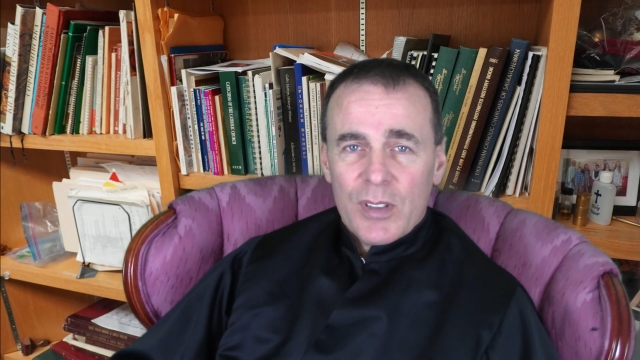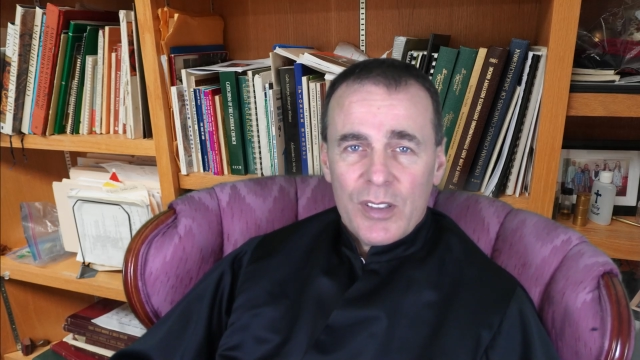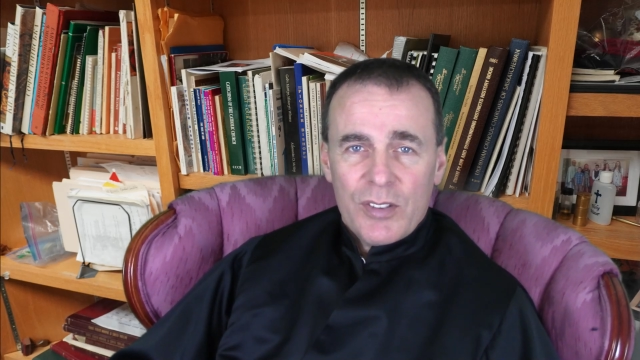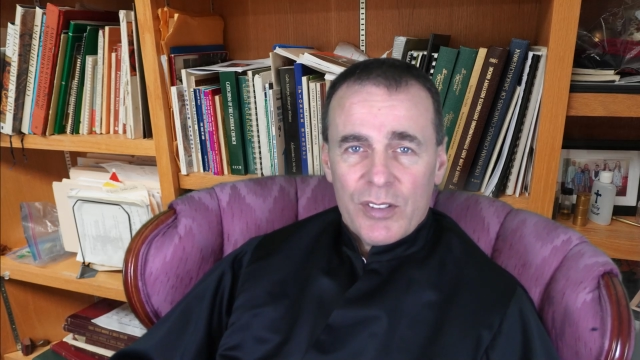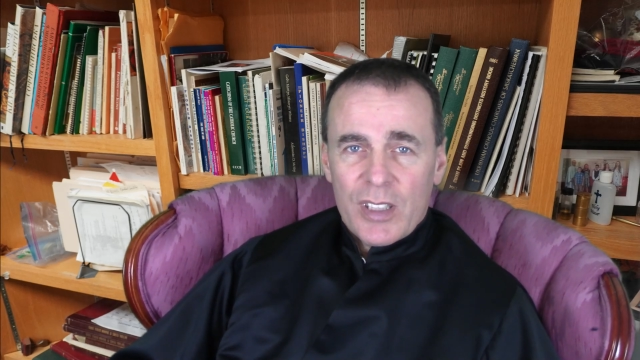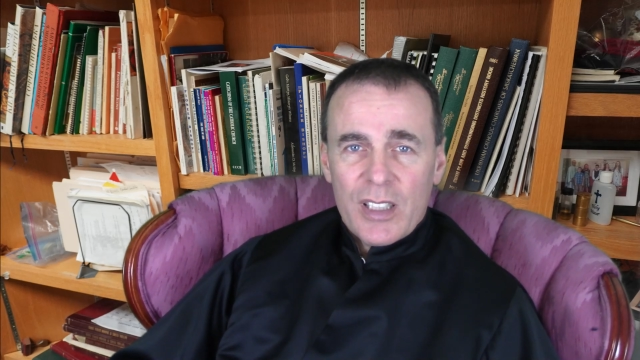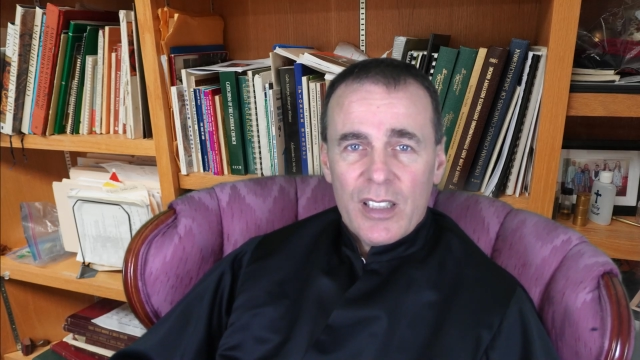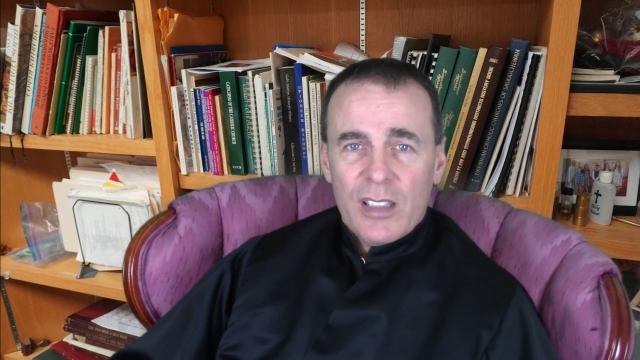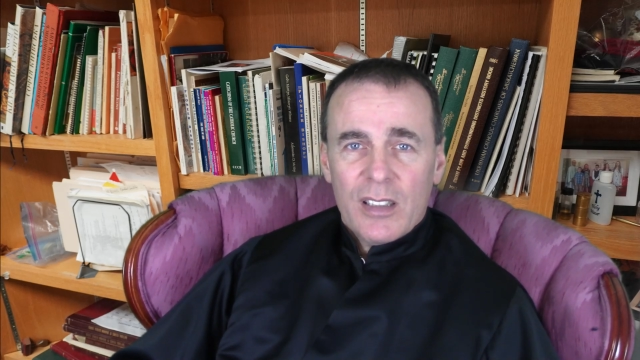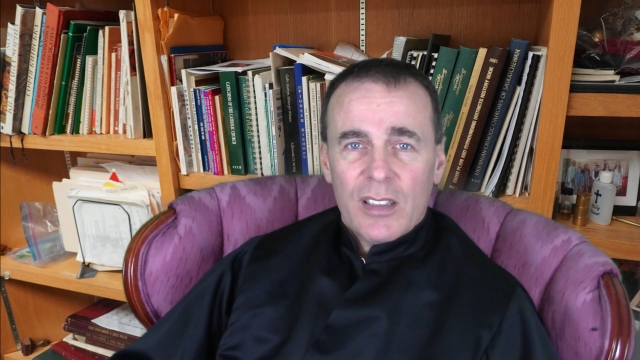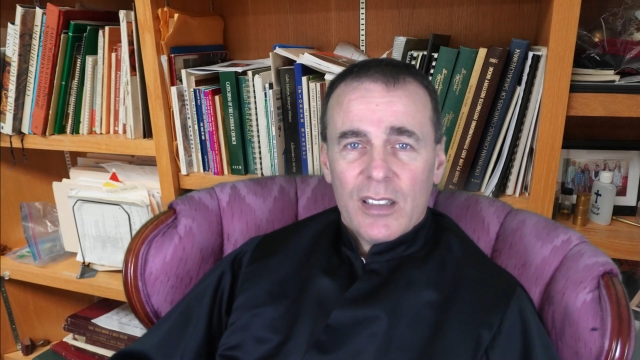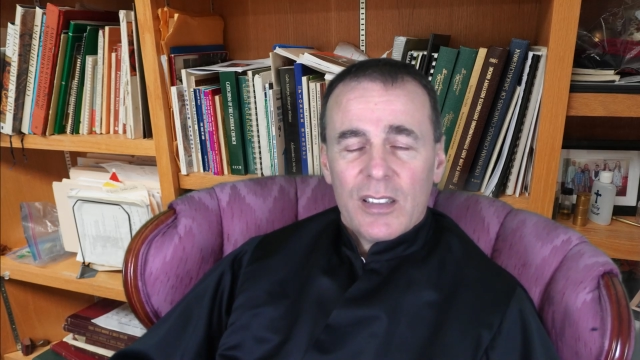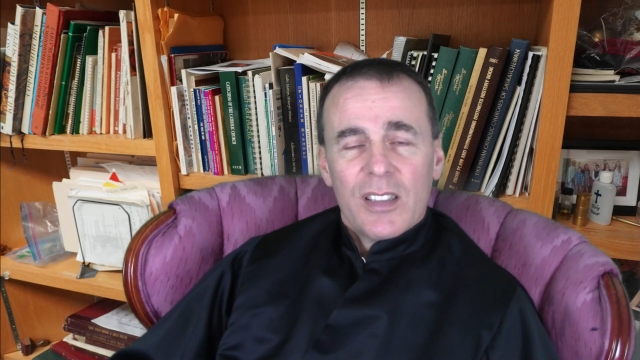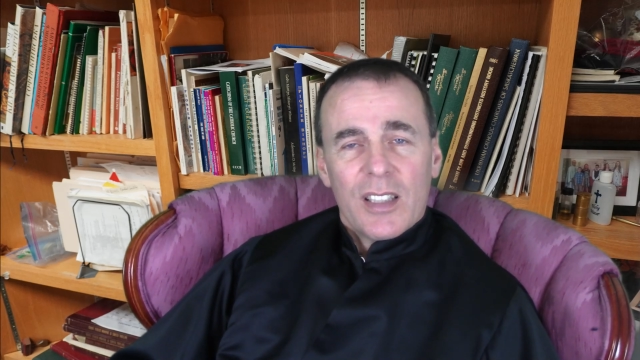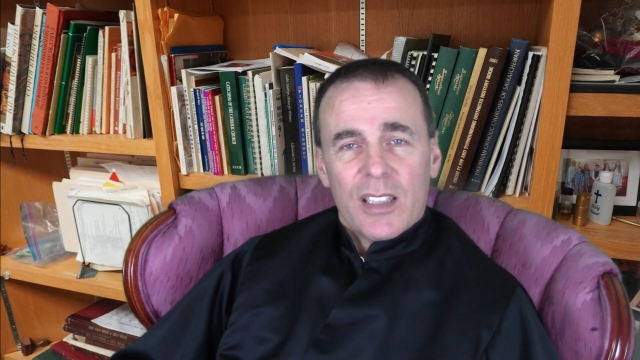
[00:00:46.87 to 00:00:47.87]
agree
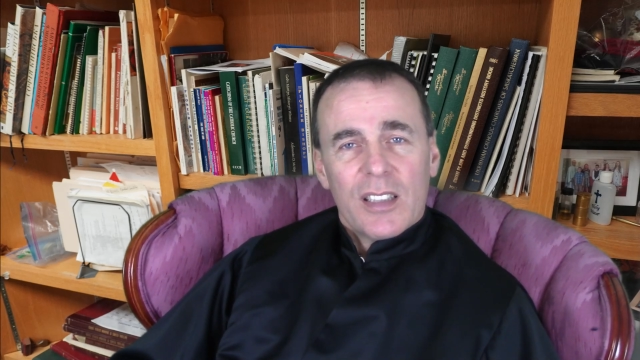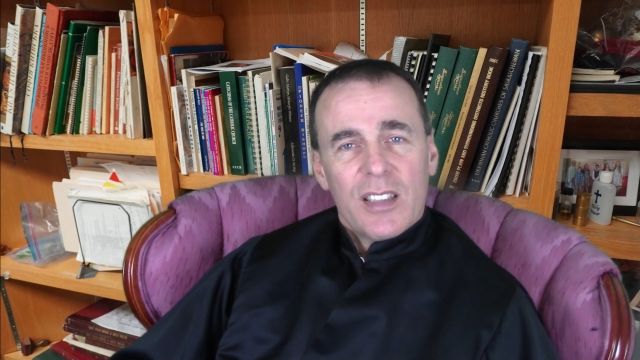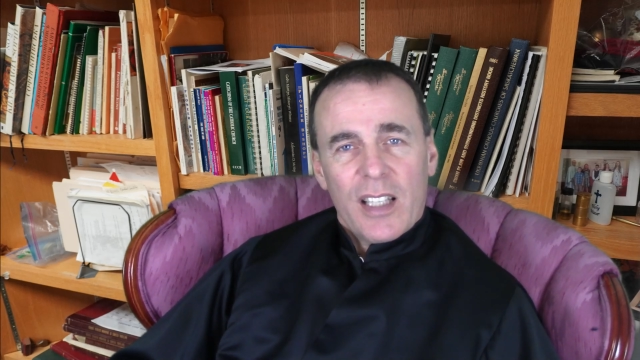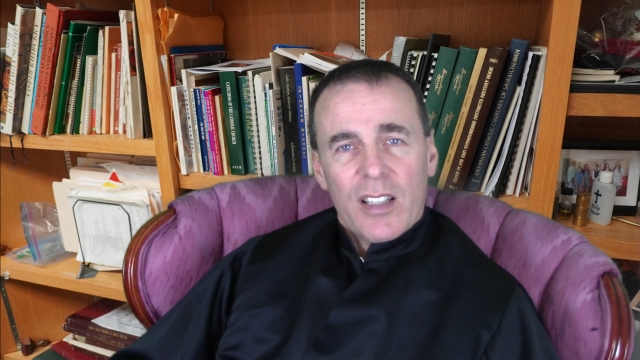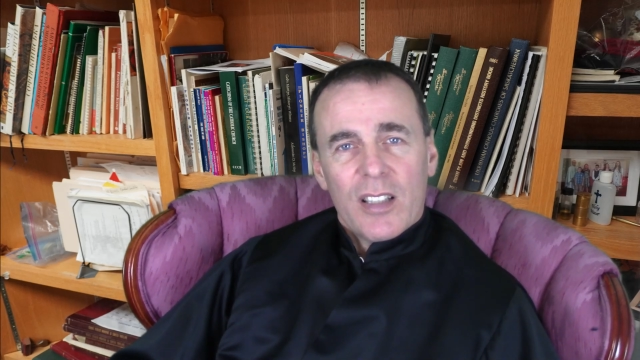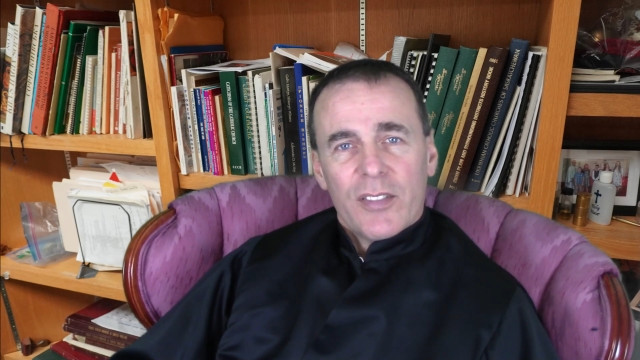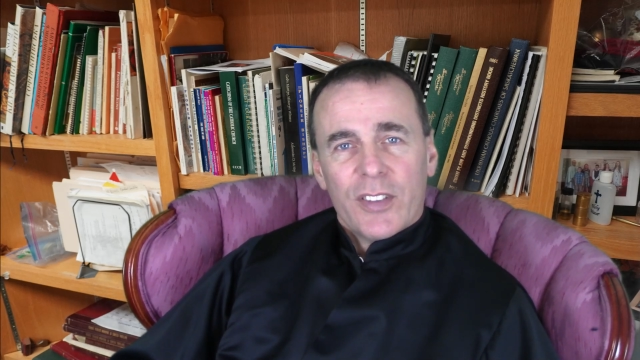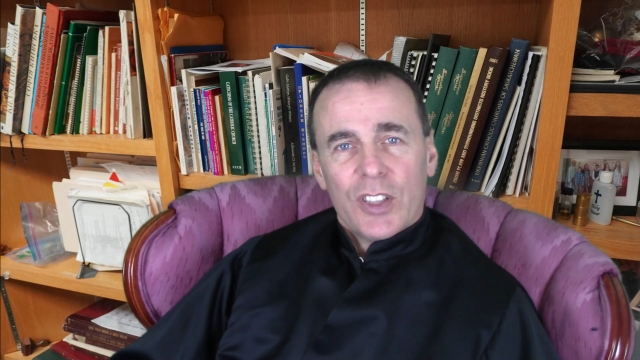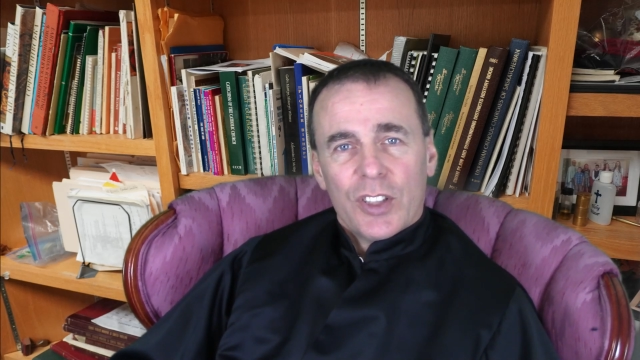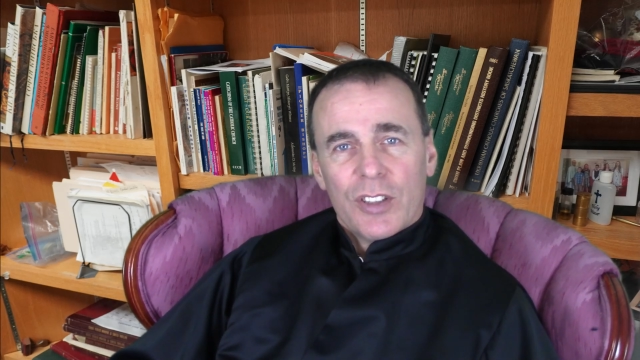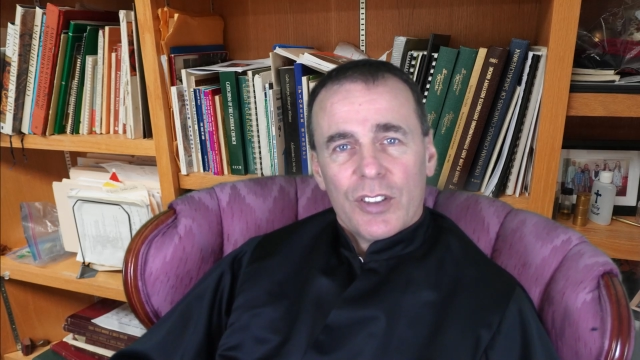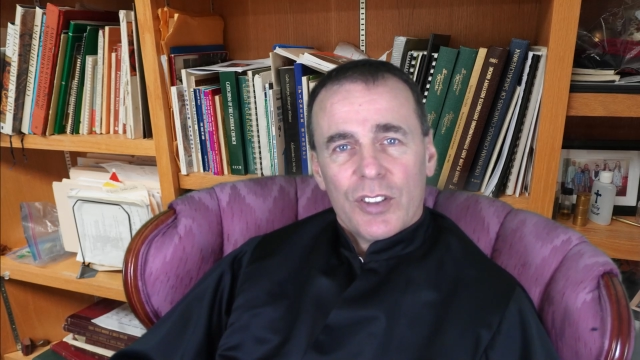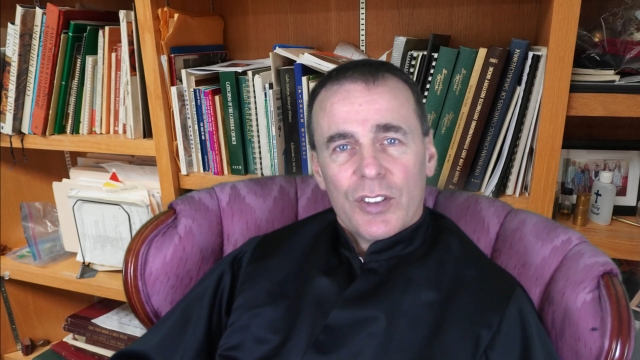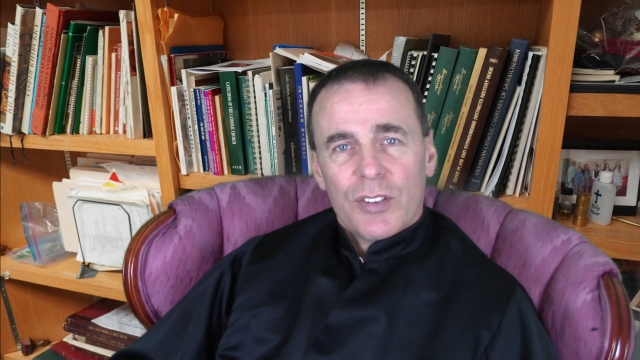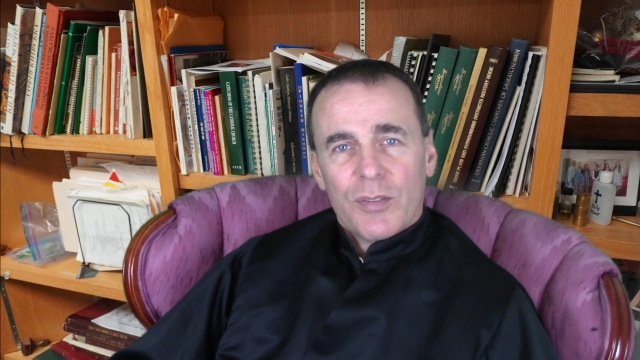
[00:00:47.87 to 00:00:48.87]
to the sale of a
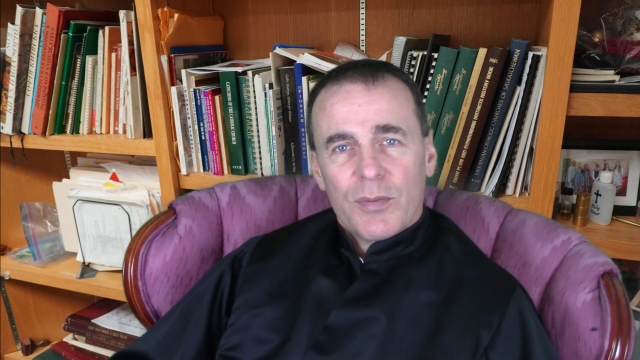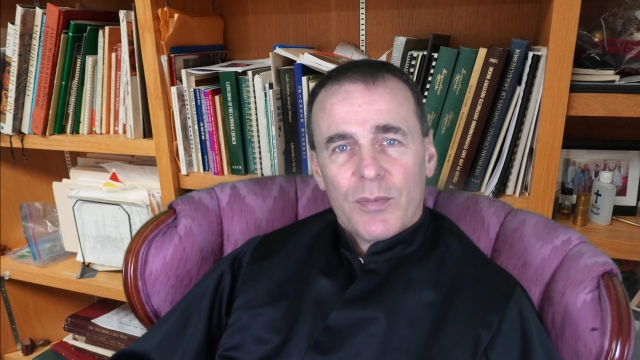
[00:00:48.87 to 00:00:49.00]
church.